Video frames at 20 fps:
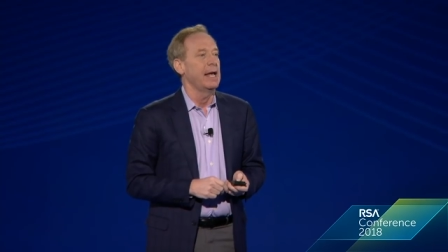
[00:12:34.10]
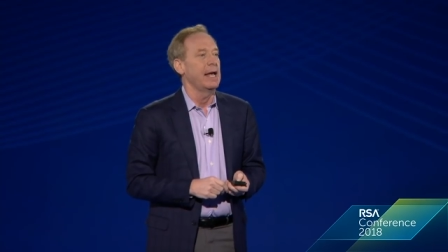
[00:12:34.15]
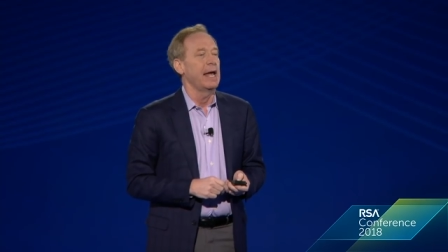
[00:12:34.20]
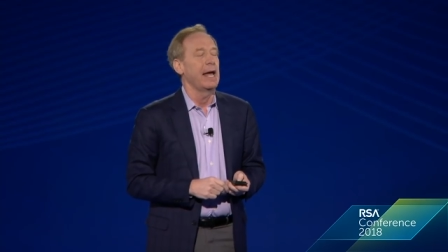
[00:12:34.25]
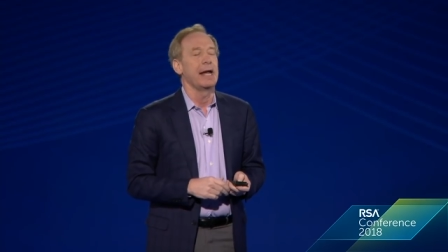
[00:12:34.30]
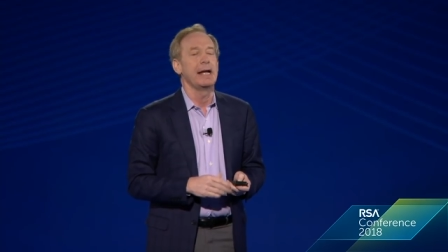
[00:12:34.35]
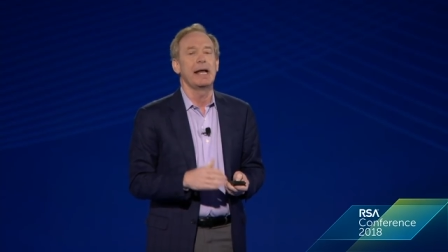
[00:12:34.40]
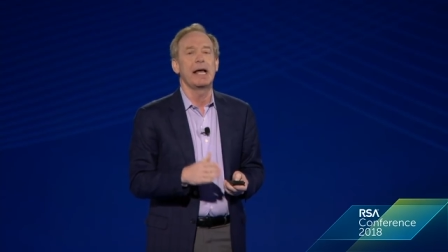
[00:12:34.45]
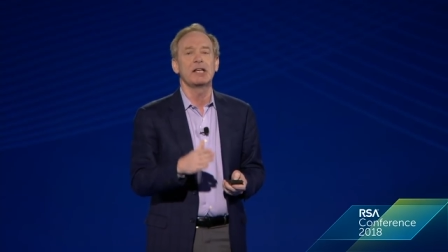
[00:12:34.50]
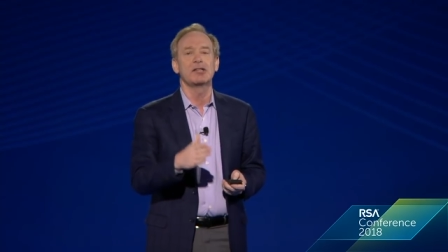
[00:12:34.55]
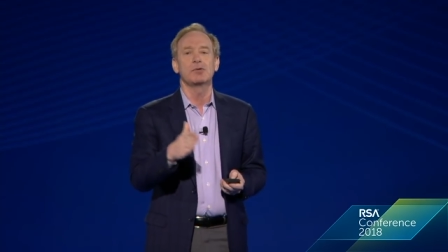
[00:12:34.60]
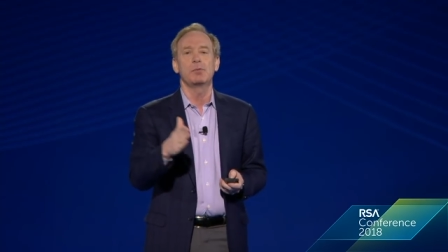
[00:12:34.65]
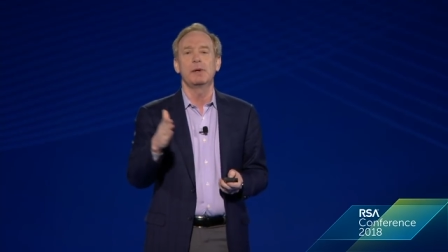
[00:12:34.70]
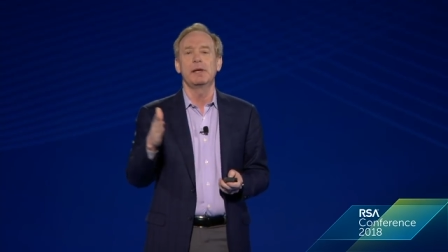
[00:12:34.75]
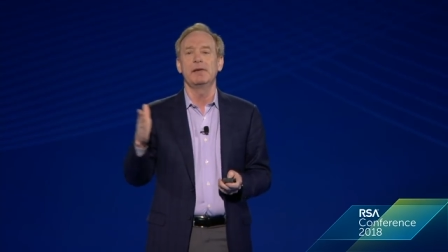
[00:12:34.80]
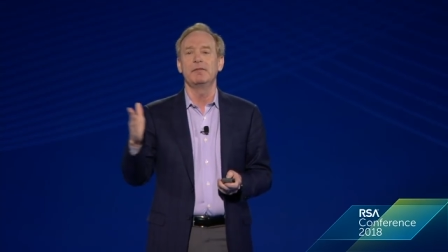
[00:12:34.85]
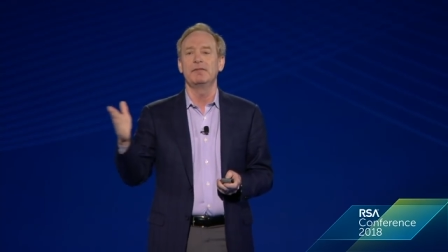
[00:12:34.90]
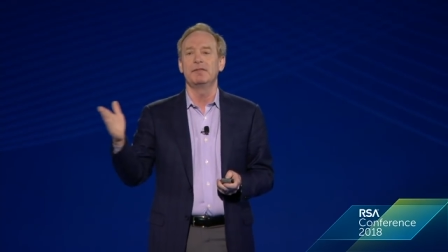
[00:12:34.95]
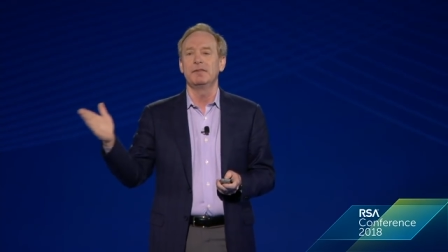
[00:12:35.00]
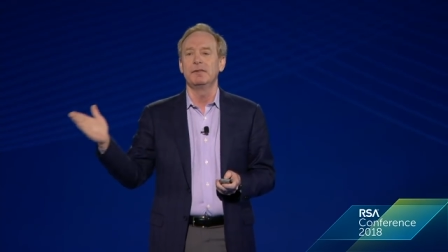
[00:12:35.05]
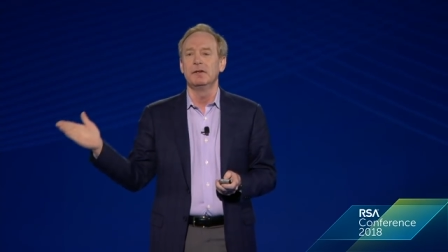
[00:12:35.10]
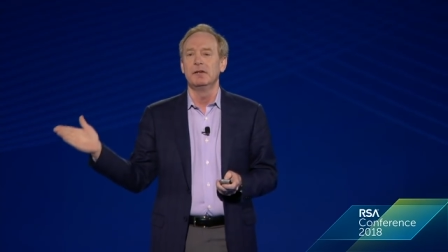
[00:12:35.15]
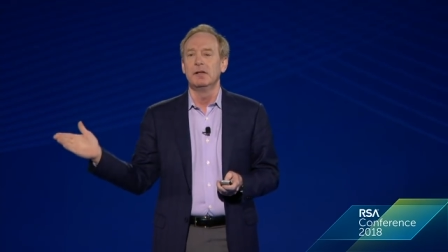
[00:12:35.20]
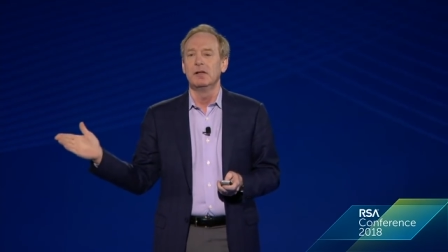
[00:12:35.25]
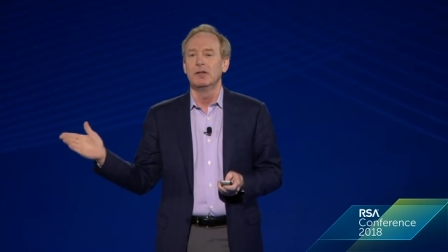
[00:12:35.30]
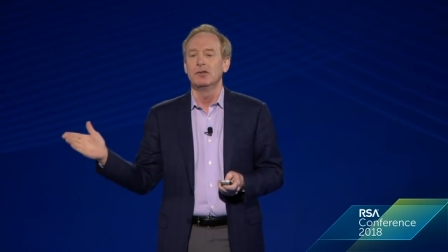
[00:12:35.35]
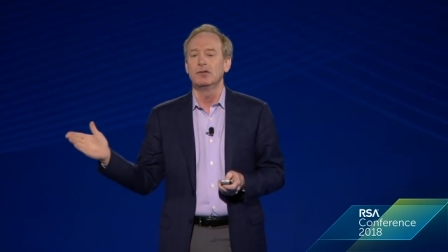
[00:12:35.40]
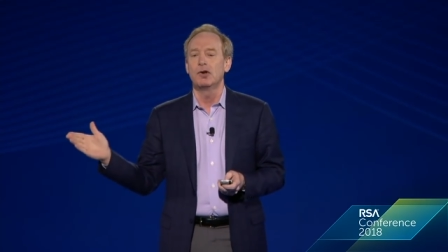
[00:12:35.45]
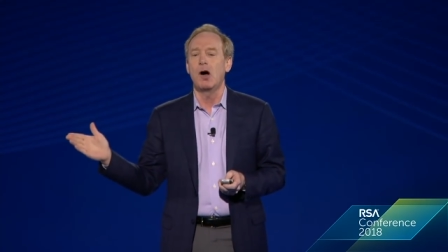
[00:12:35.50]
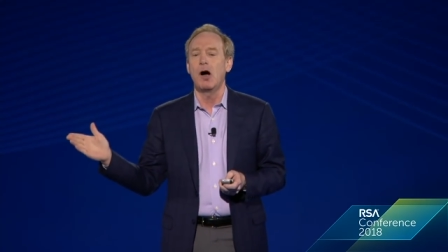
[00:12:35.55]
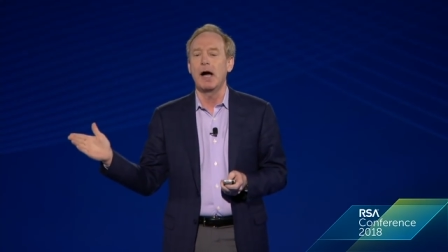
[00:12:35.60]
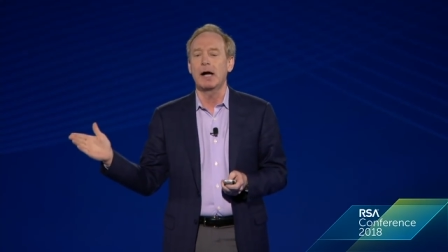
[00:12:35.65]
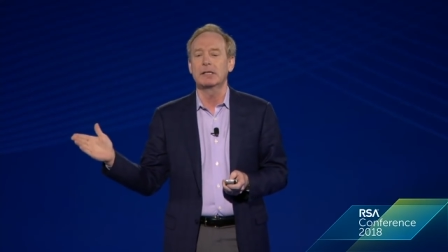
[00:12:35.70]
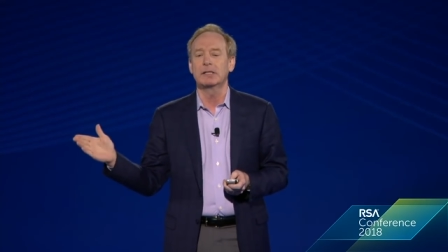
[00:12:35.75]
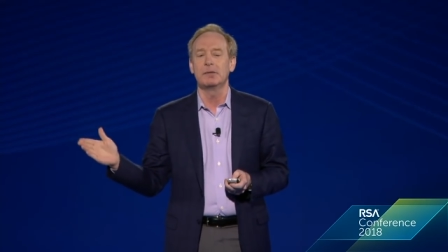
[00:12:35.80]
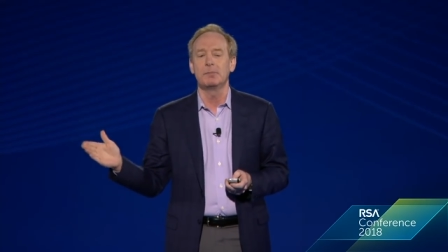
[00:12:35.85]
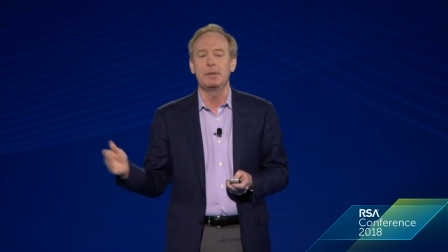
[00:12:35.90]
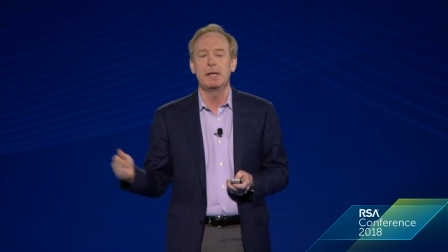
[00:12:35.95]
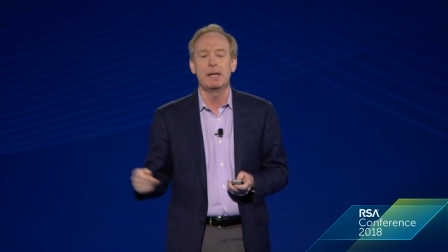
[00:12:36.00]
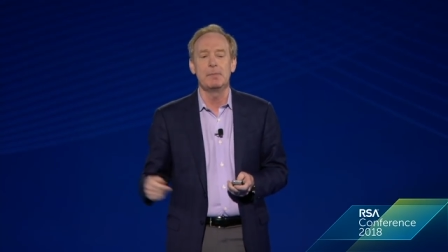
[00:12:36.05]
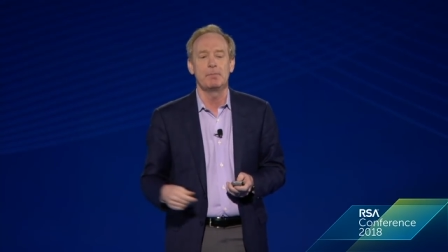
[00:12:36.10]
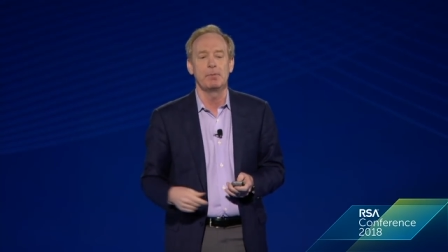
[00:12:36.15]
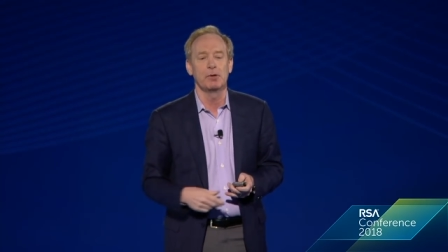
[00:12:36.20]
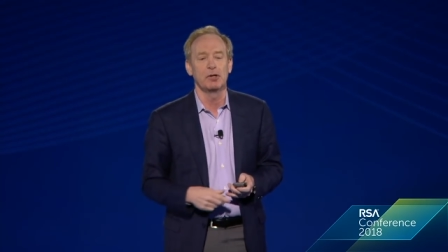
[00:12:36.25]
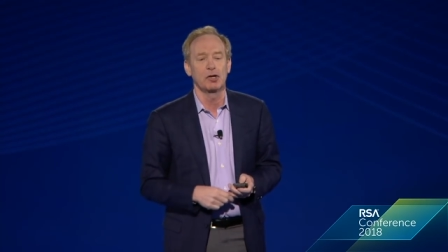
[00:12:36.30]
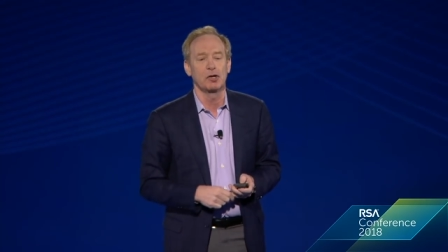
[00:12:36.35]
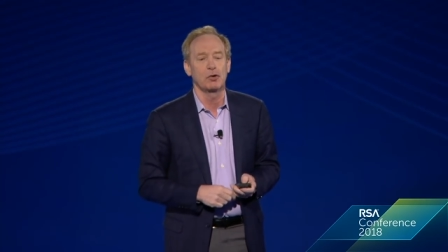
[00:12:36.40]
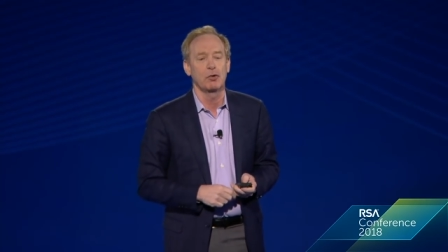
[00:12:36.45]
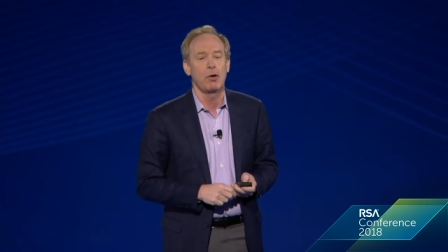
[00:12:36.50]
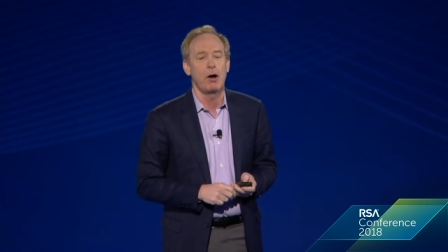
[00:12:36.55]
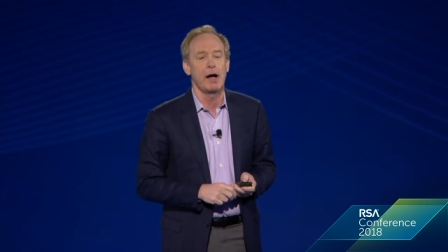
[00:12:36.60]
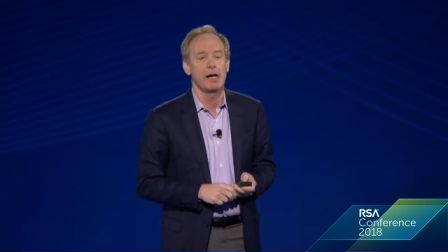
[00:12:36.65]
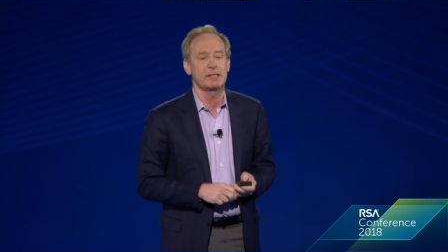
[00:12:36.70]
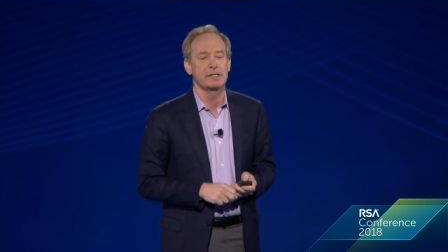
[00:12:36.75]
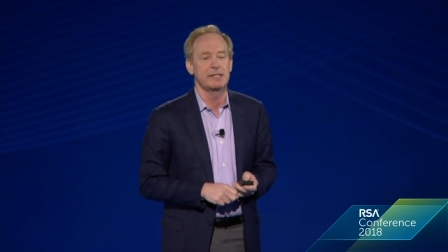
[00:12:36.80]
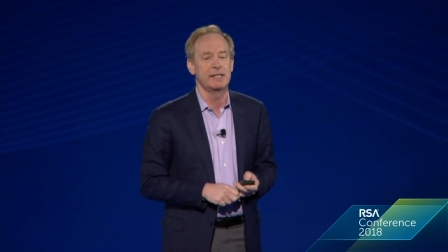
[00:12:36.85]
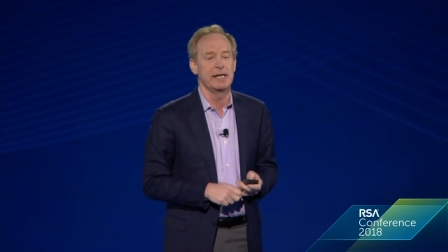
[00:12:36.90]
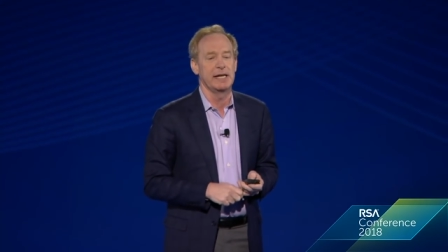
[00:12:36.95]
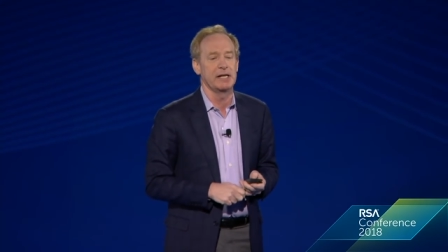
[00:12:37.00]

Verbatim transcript: And as we've talked to people across the